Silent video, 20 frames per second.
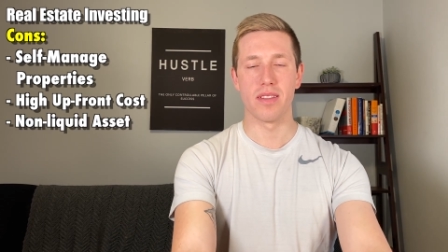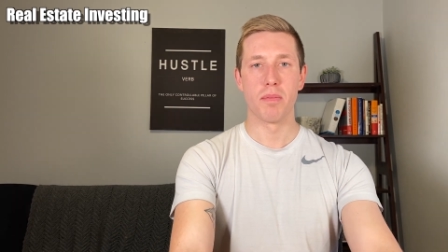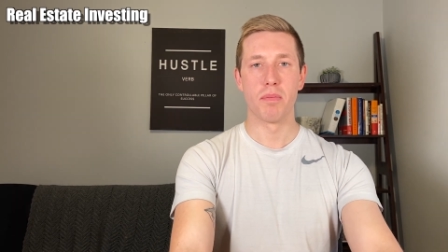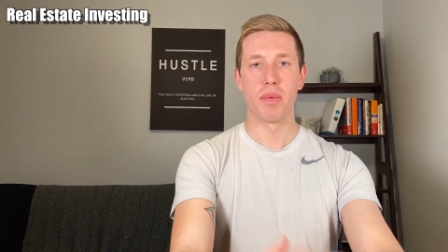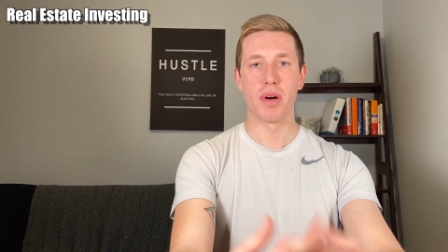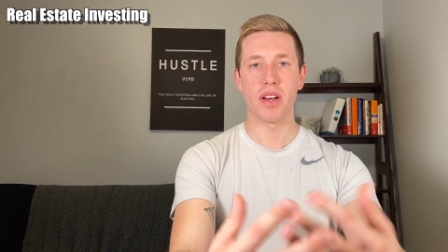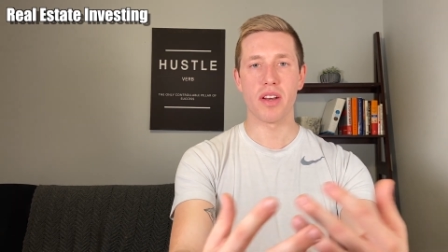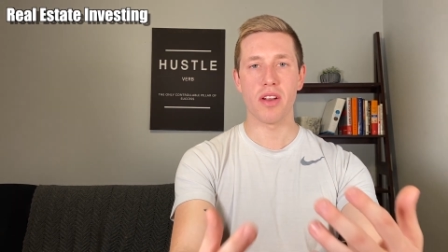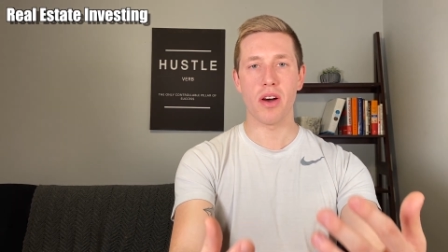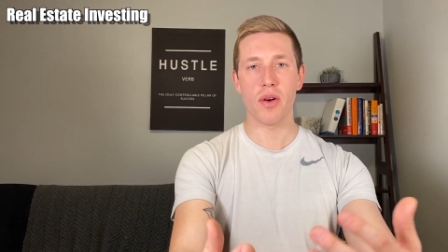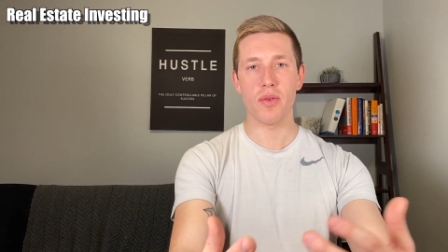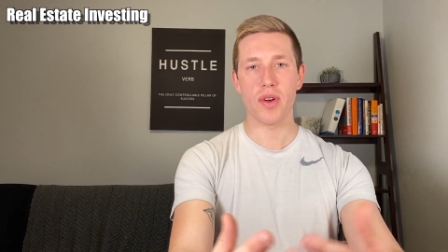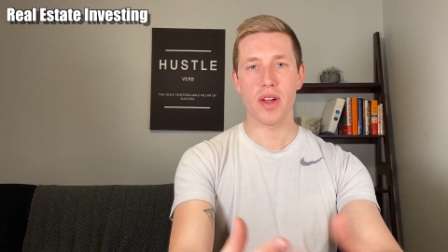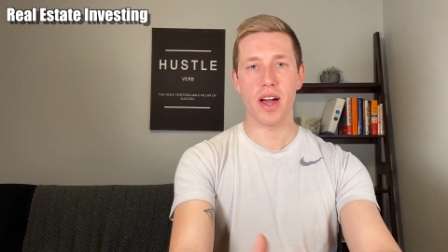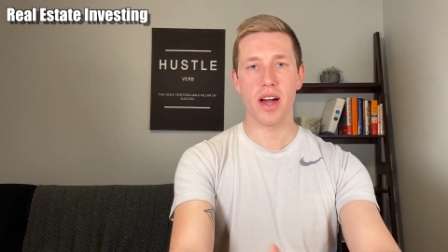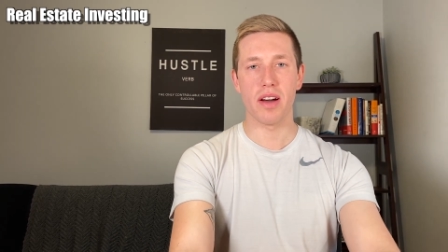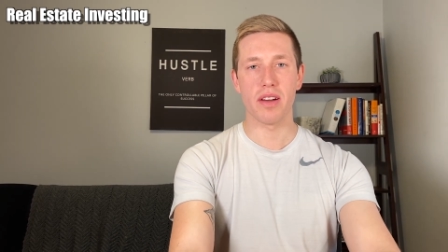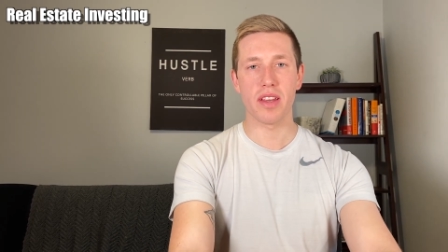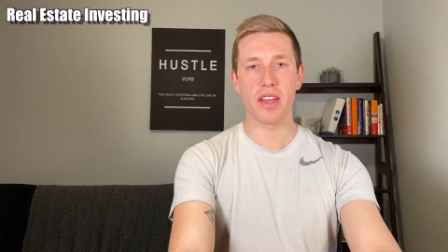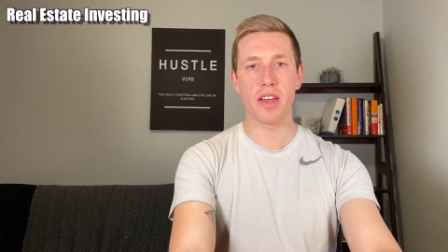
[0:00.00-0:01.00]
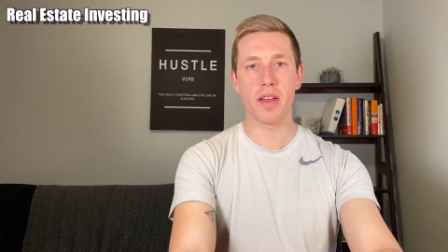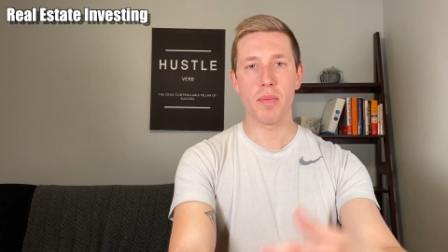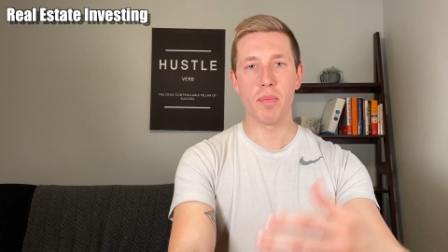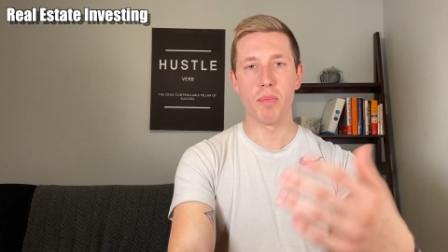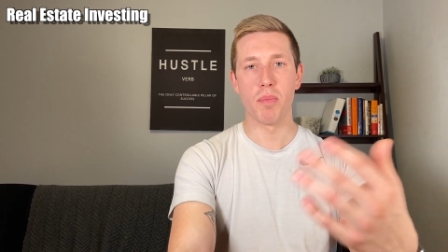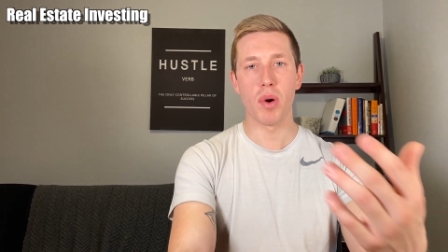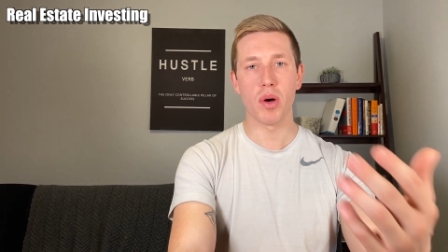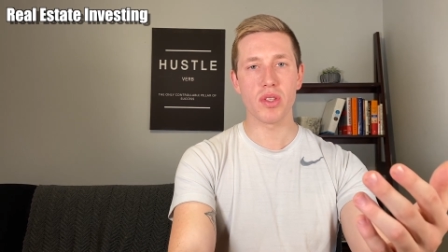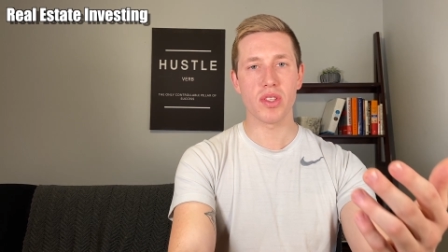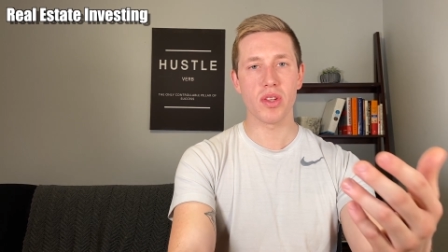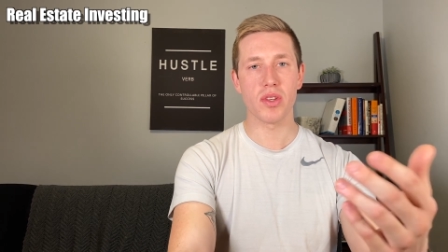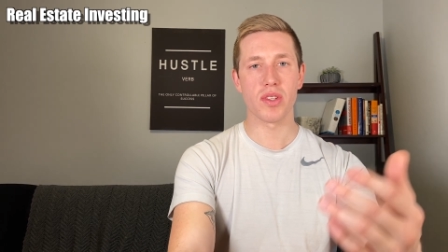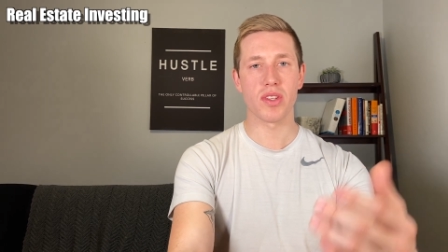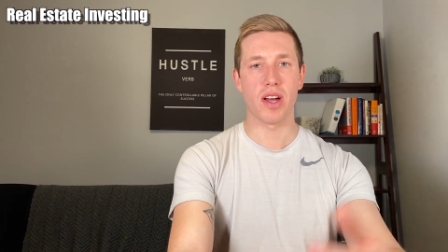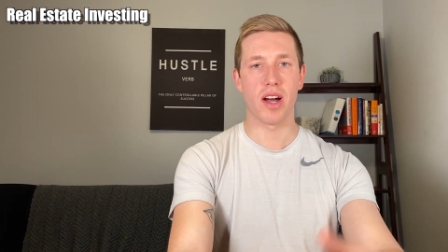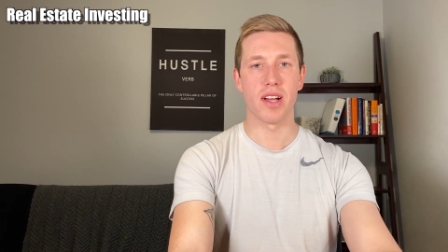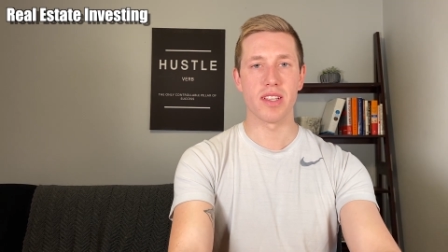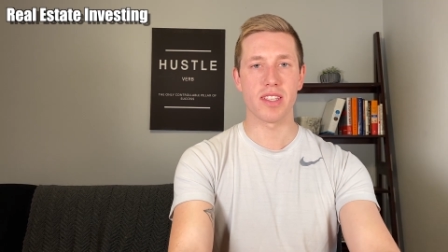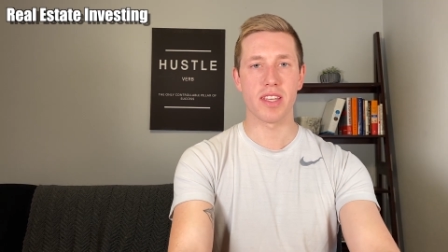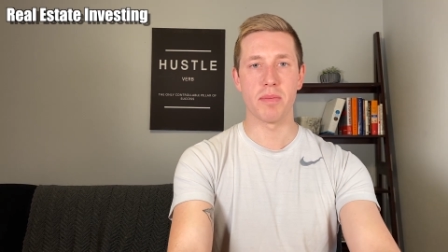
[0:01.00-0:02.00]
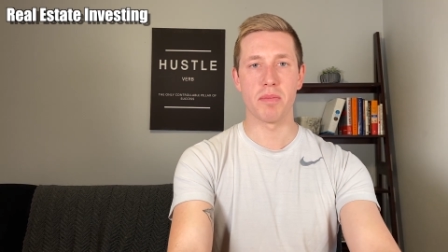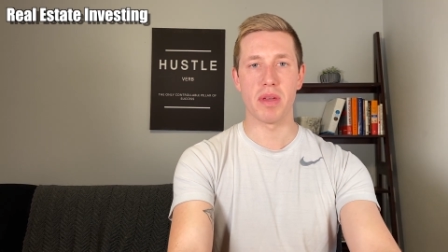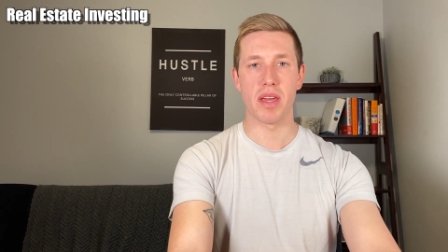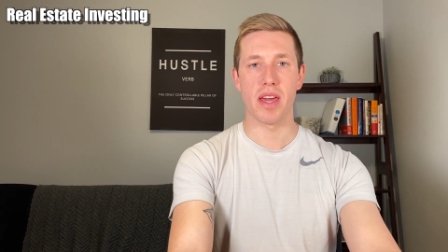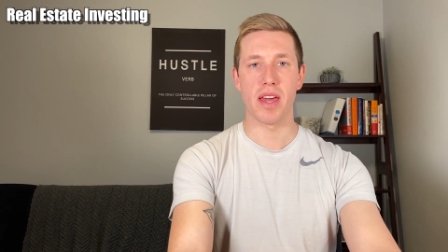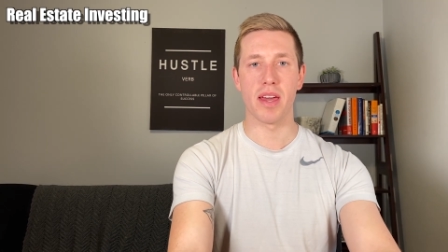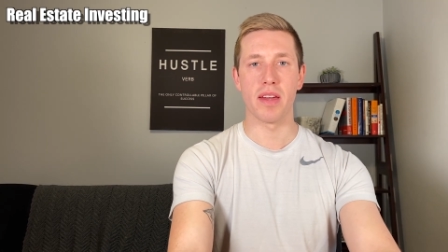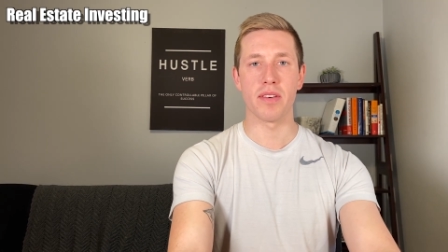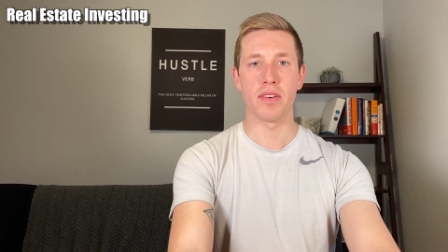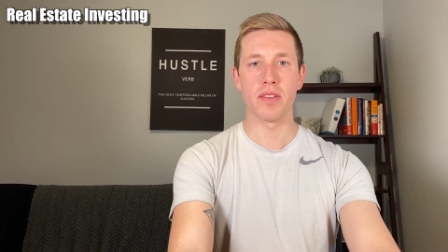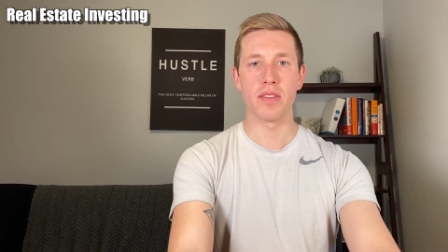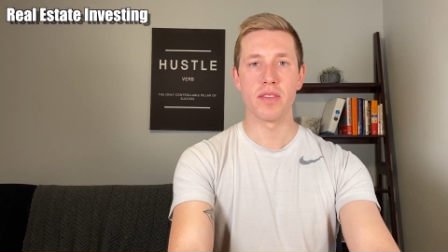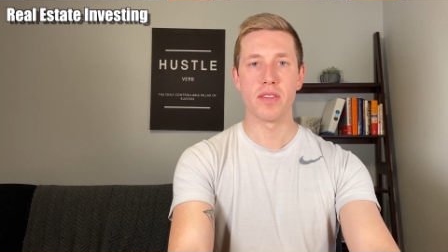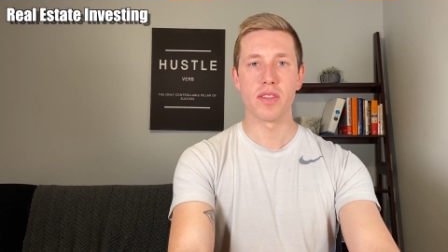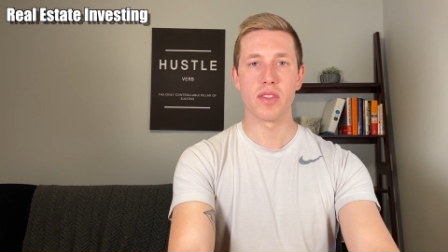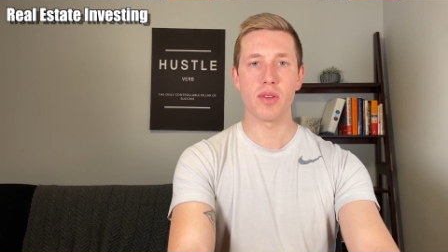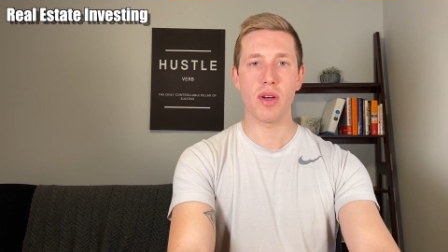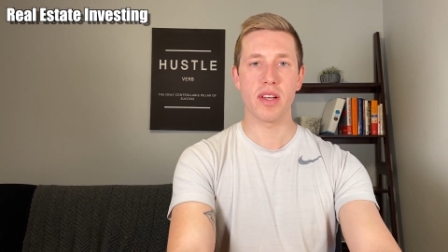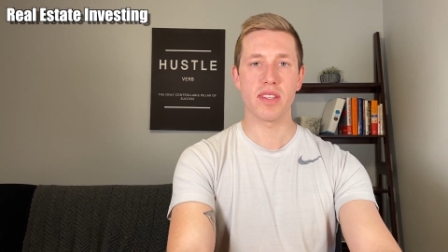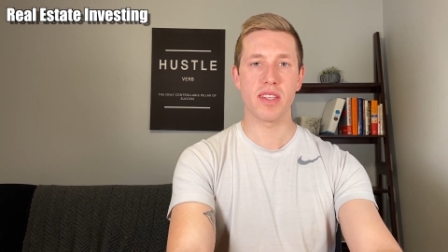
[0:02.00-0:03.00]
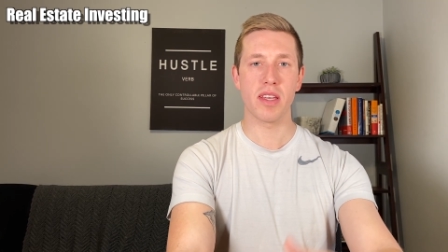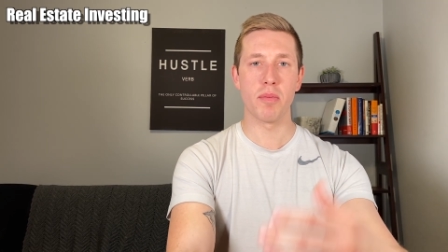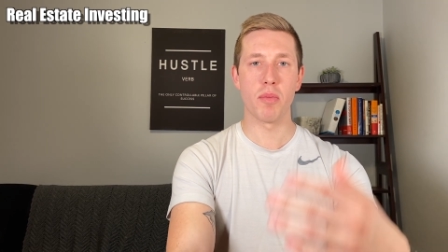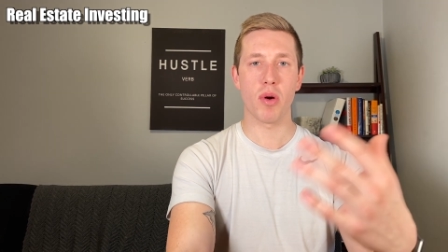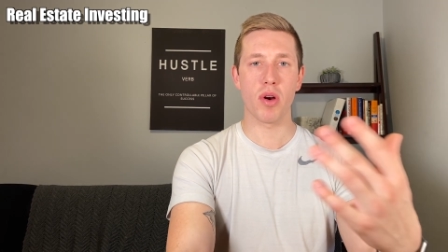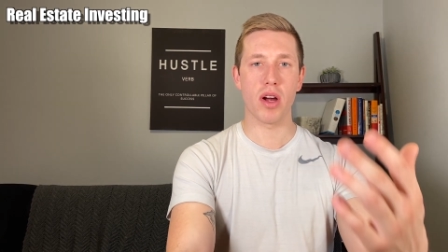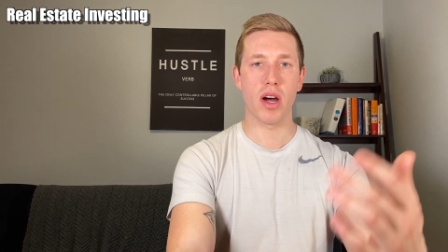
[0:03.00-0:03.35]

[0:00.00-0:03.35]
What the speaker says: But in all reality, most of those cons can be handled, so I see more